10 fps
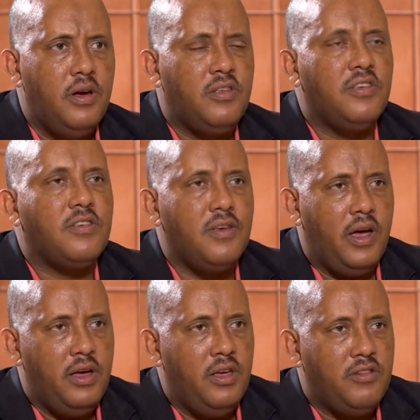It
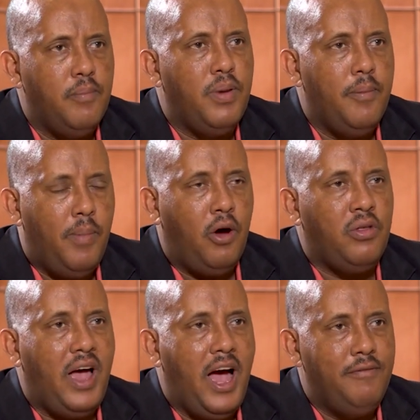is simply
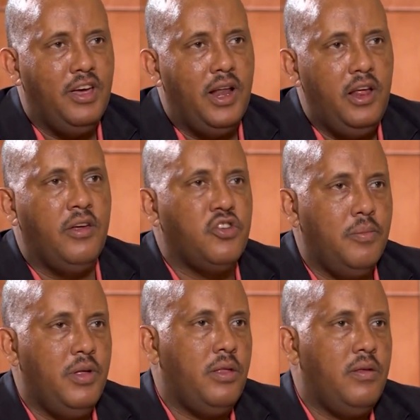about having a
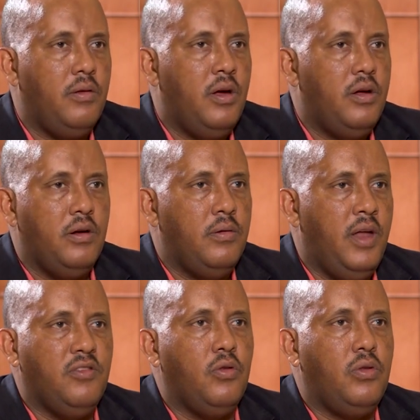leadership that
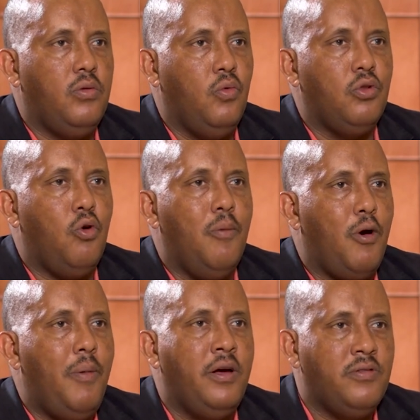doesn't want to
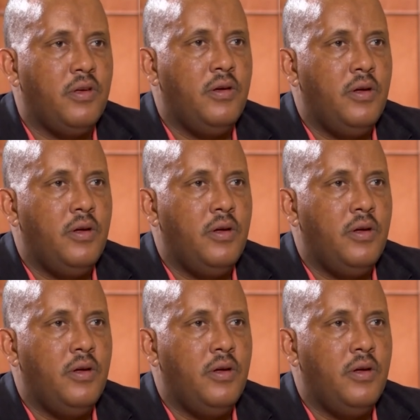compromise